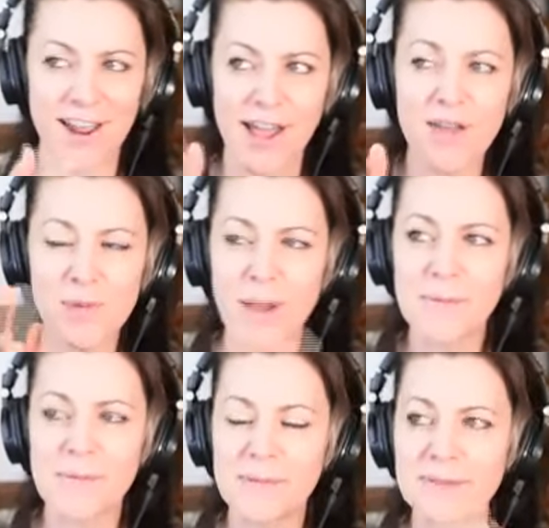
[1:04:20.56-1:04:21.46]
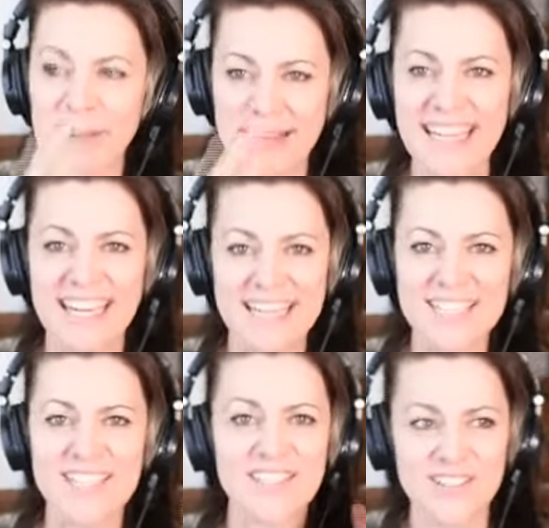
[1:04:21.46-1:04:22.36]
I could probably break it
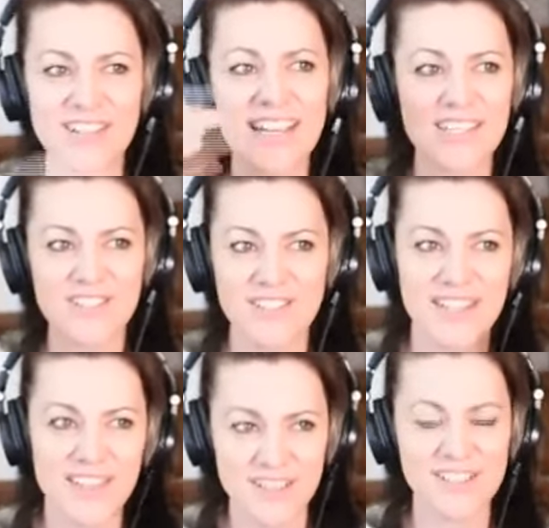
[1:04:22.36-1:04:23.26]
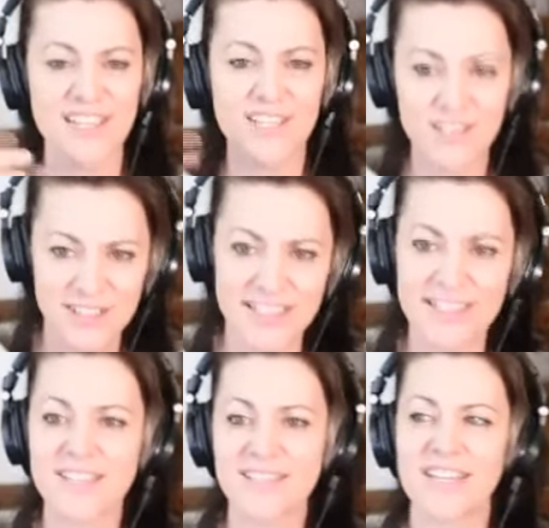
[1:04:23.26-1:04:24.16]
into doing Tuesday, Thursday, Tuesday,
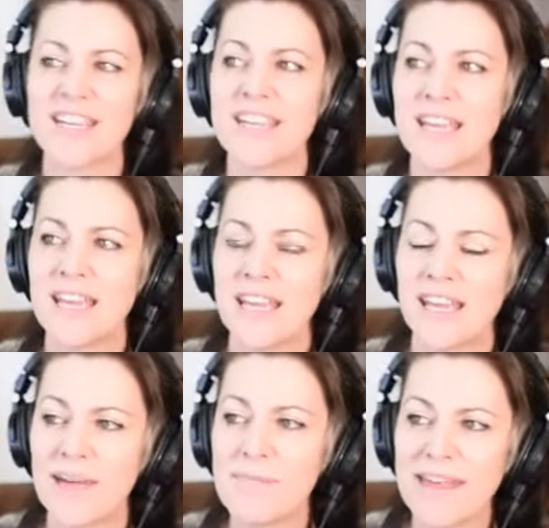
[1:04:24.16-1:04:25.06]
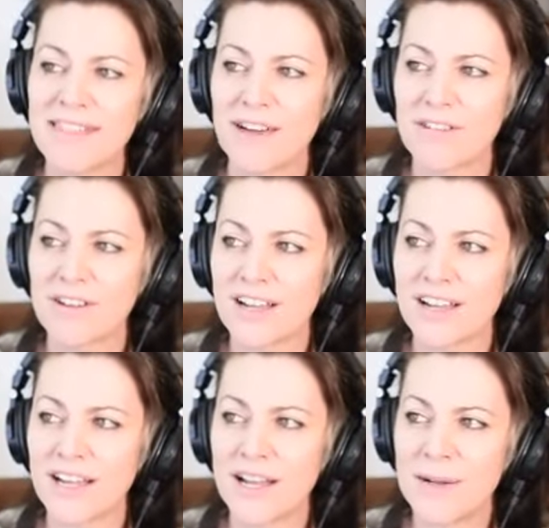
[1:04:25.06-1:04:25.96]
Thursday, and make yeah. that
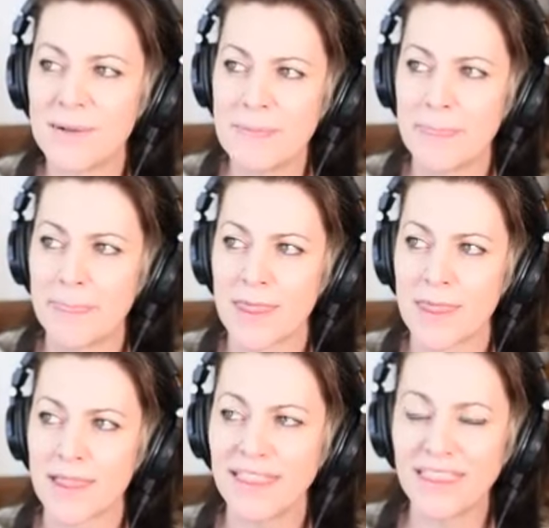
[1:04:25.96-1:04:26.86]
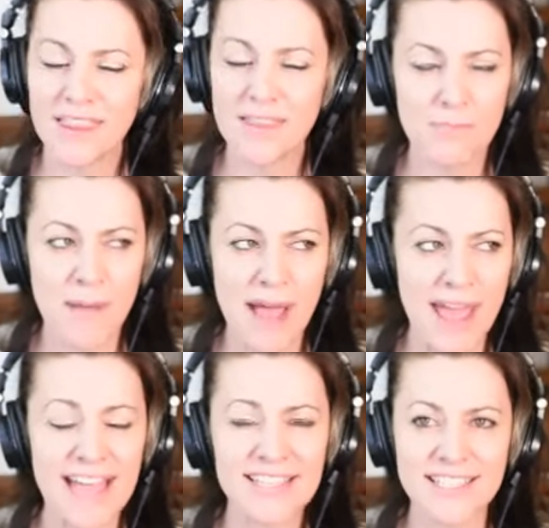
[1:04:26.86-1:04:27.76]
work. Um, my
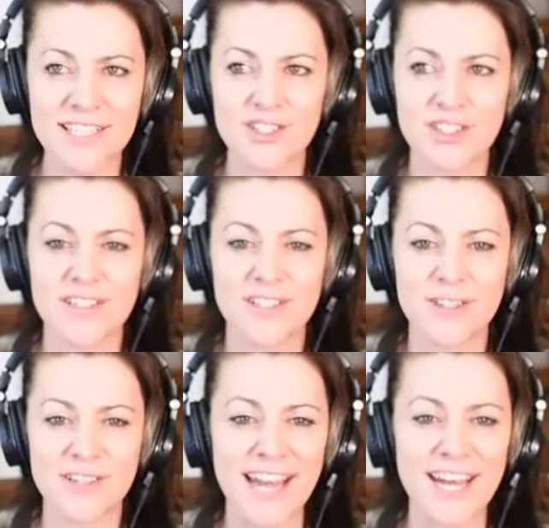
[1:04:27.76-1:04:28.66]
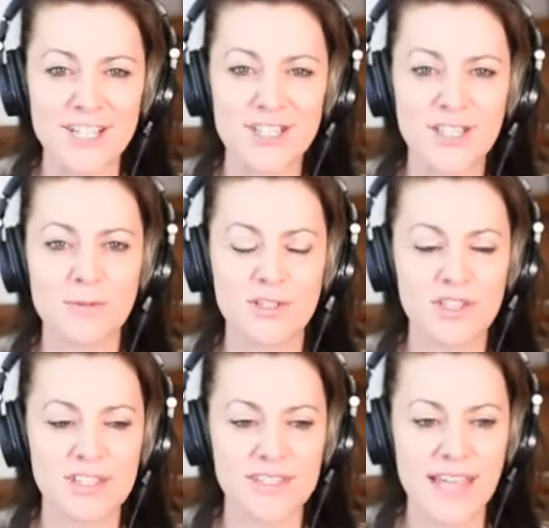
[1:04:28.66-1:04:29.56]
hesitation in doing that initially was
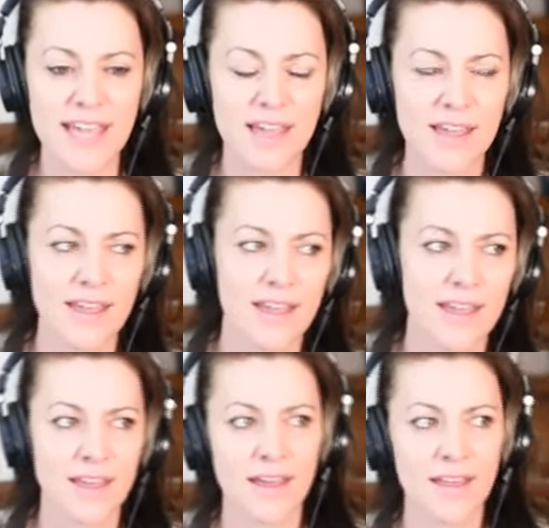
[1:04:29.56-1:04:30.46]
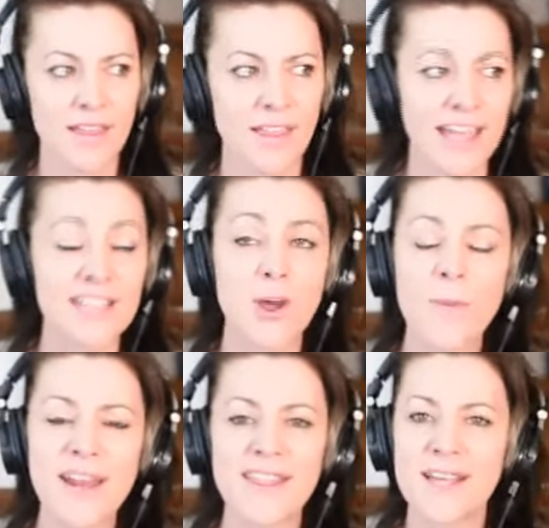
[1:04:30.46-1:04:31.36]
just like, uh, like so
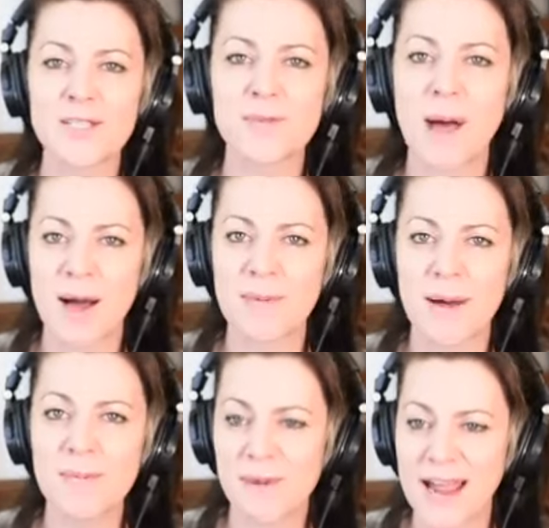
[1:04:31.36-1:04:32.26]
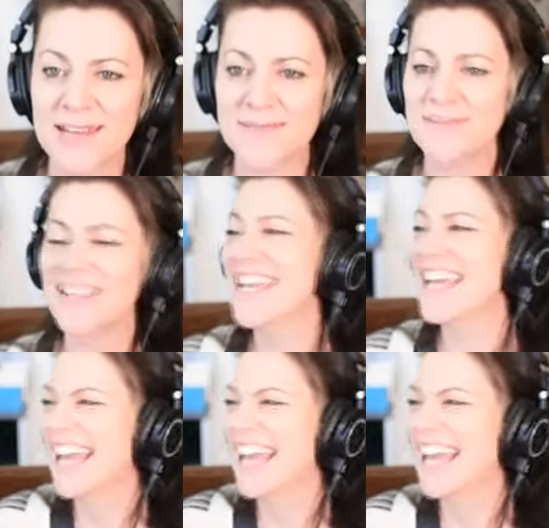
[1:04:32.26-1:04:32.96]
many things pop up randomly.